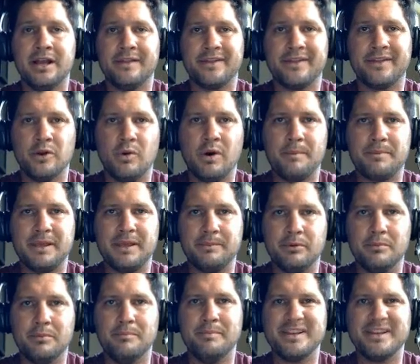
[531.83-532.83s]
They don't want
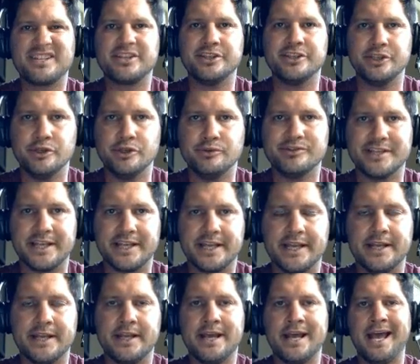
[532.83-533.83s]
people misusing
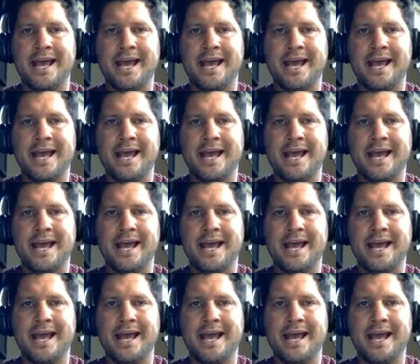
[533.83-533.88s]
it.